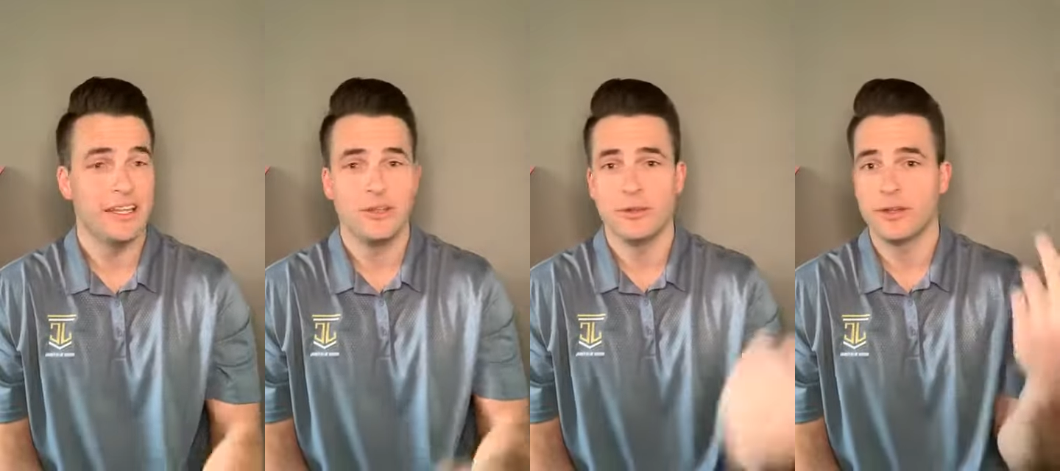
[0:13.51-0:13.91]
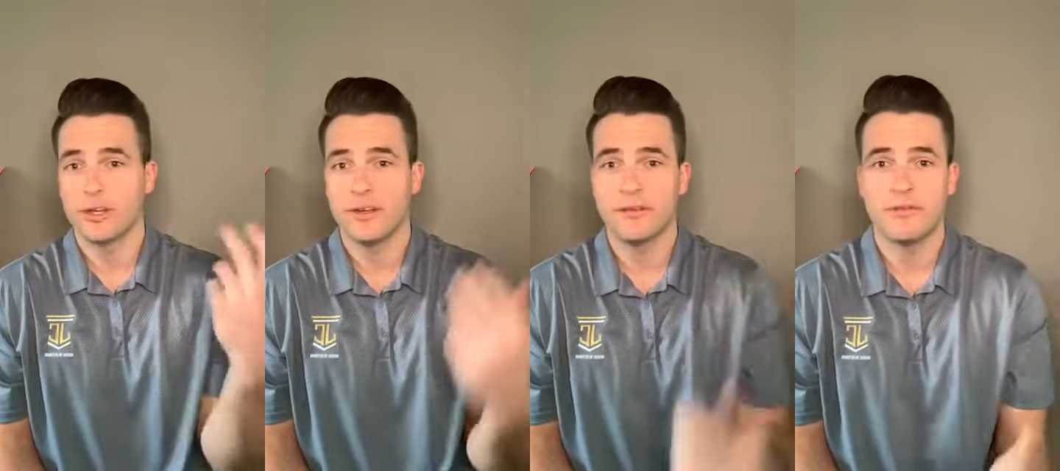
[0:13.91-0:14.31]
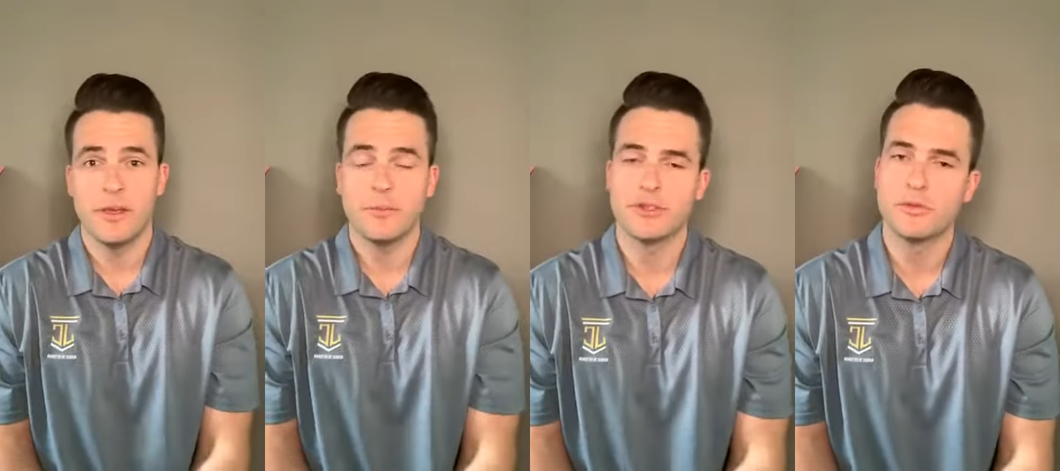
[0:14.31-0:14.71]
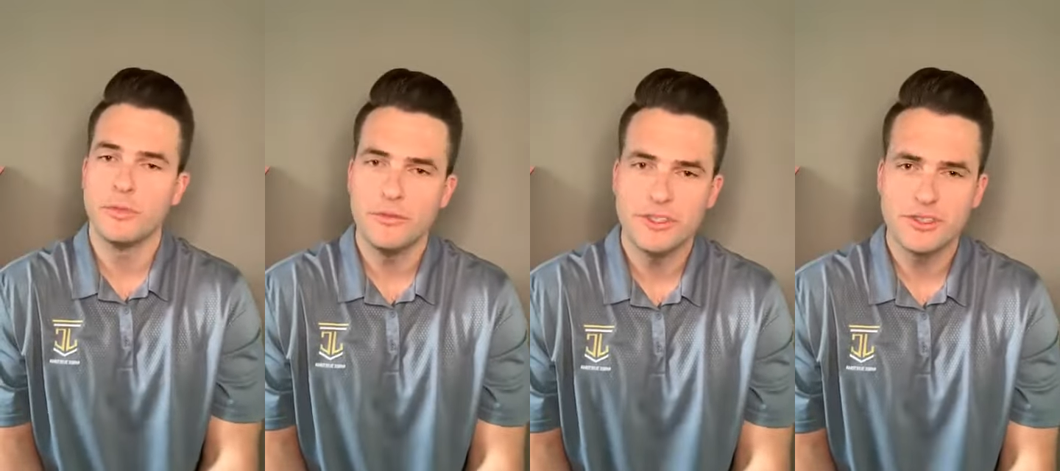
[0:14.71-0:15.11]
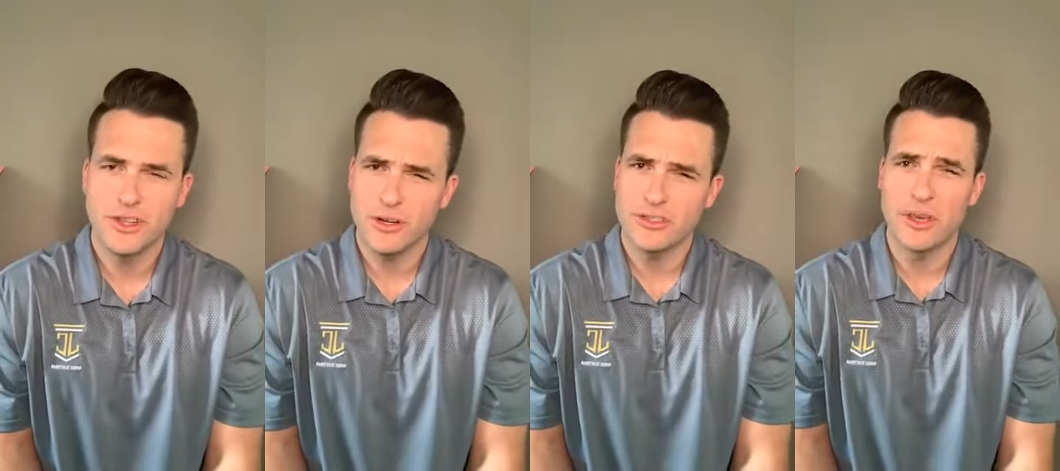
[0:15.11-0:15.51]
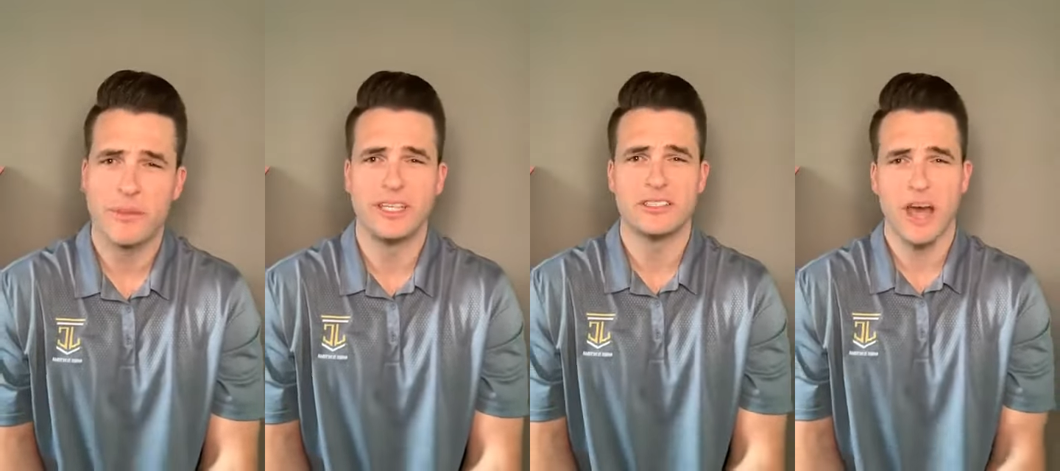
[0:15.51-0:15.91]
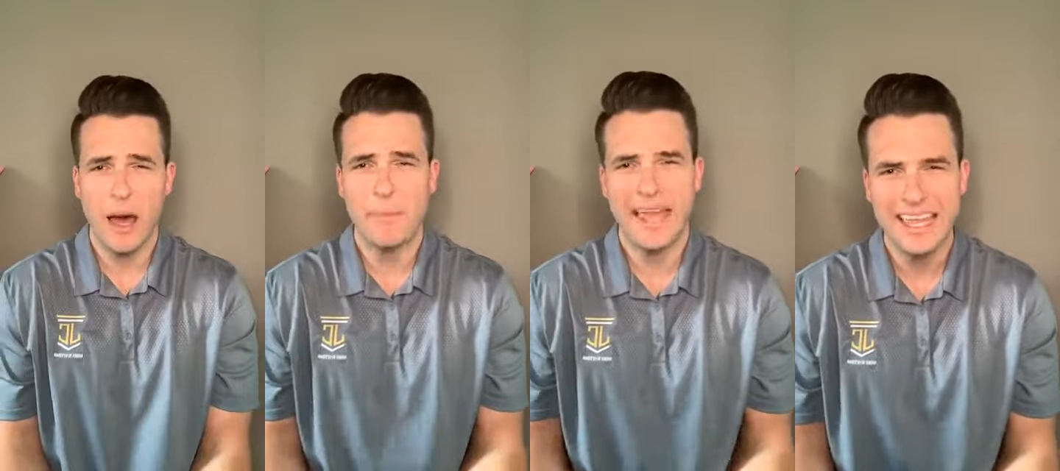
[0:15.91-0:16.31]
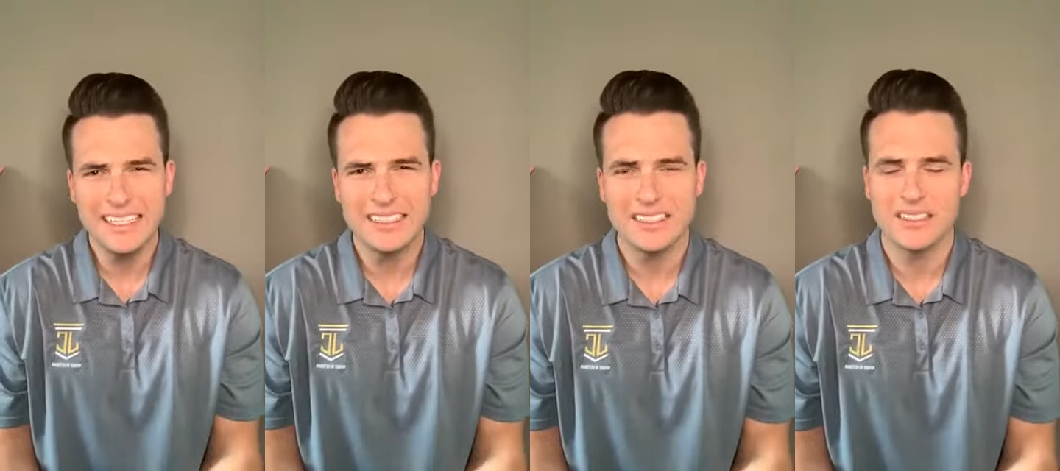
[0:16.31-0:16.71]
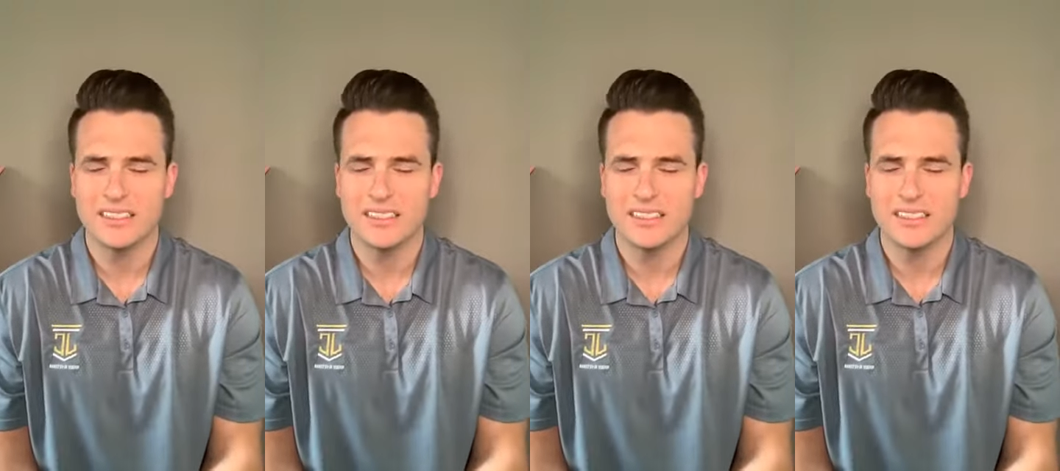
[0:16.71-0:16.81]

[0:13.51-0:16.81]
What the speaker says: you look at famous movie stars. Tom Hanks,